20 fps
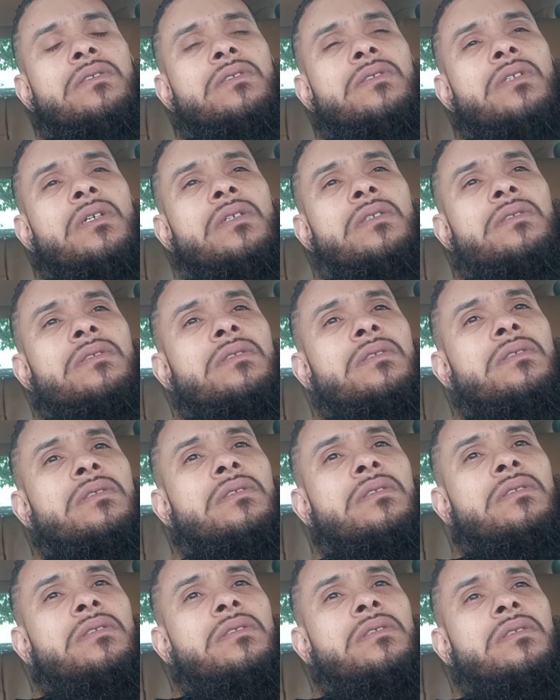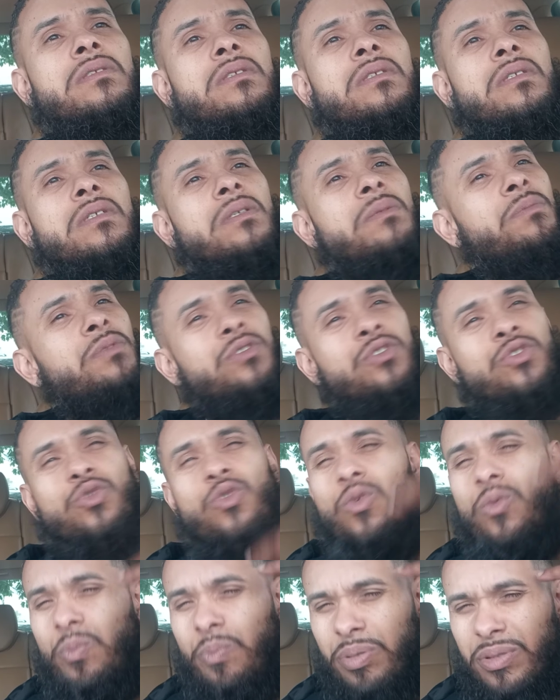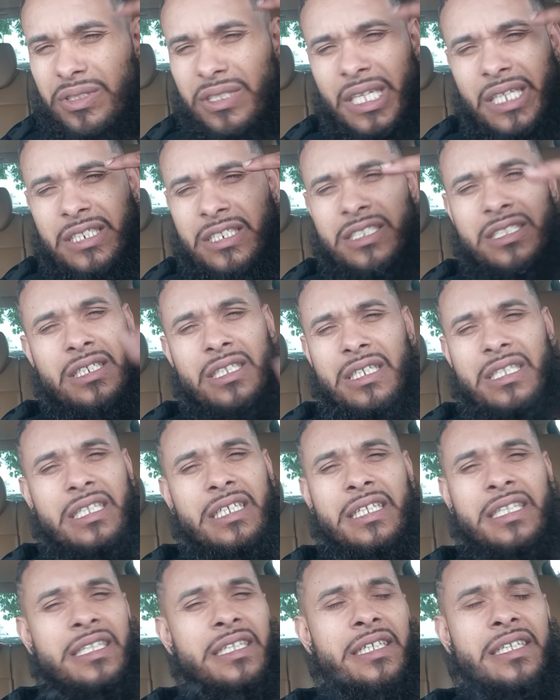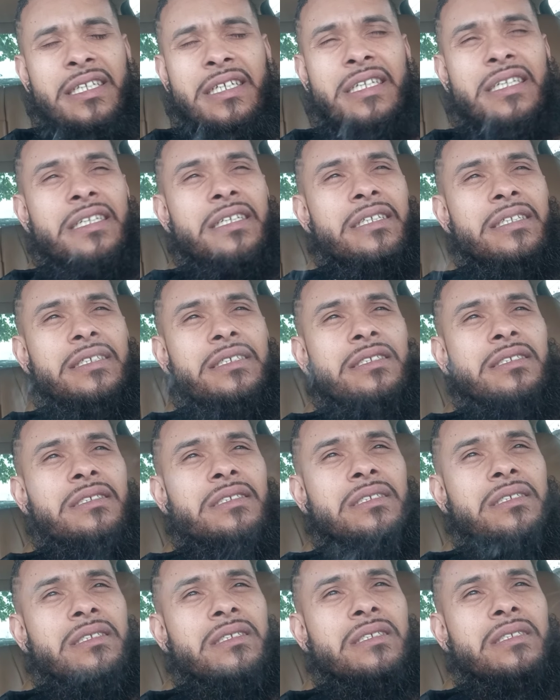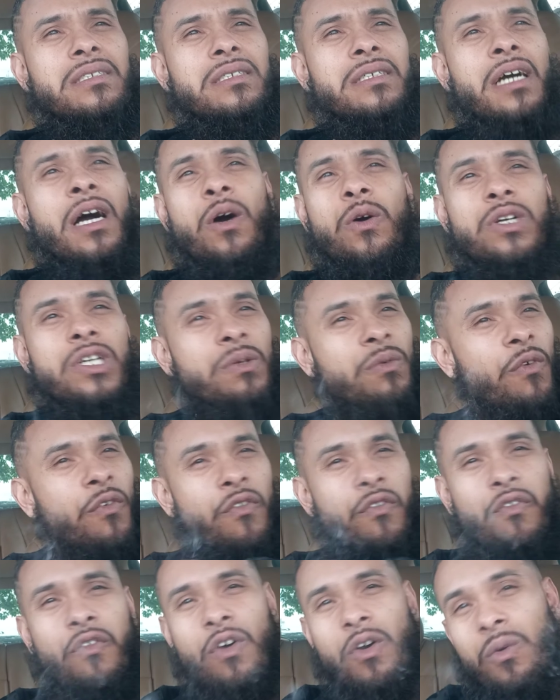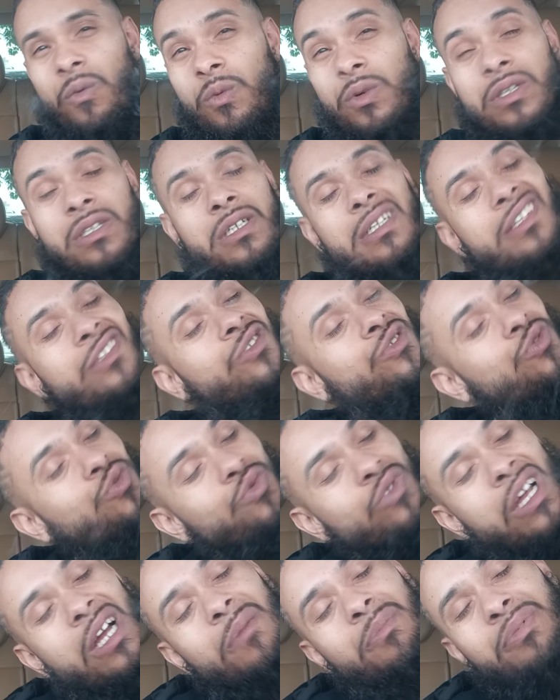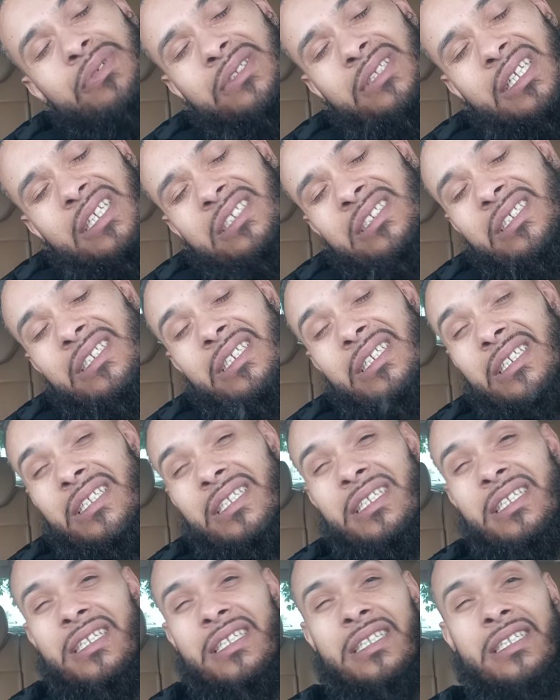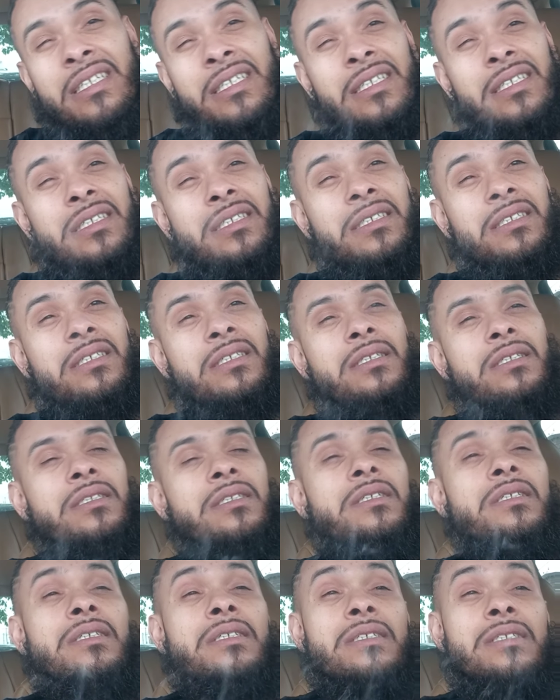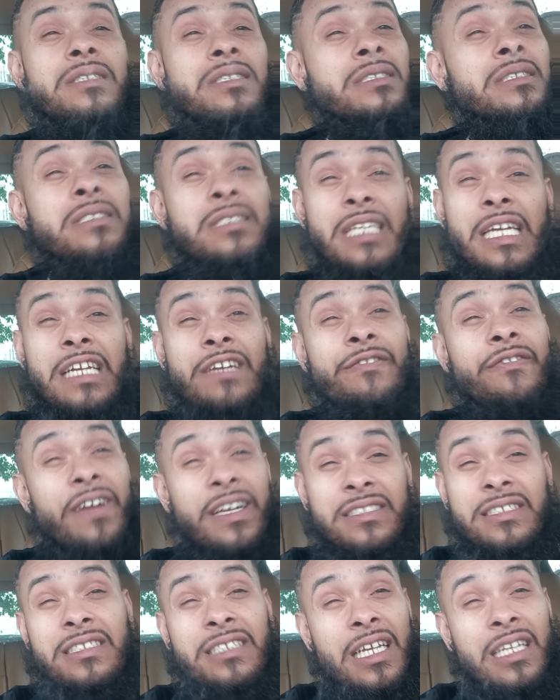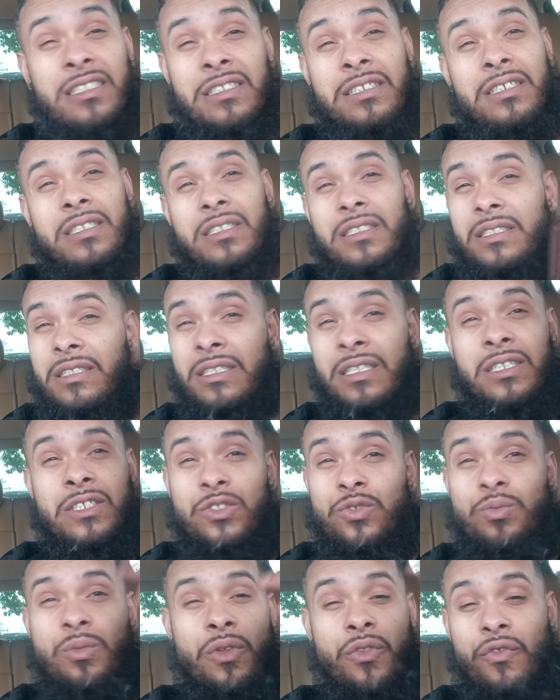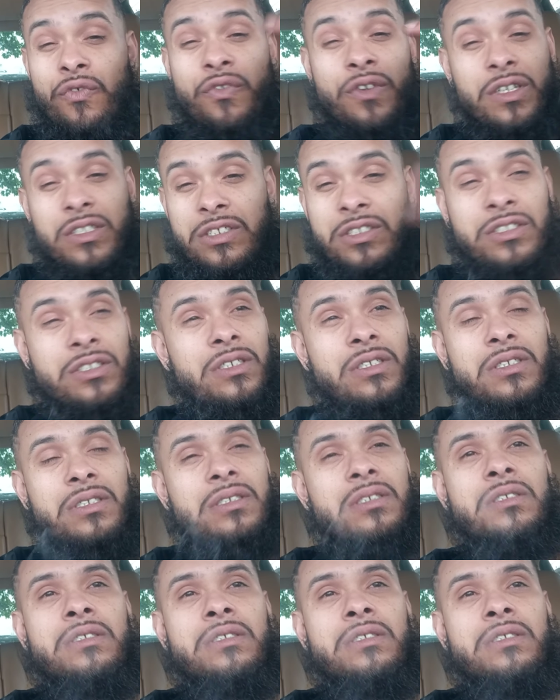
You know? But you don't put that shit in a kid head. I don't give a fuck what it is. You do not put that shit in a kid head. Cause the sacrifices I took, none of you motherfuckers took.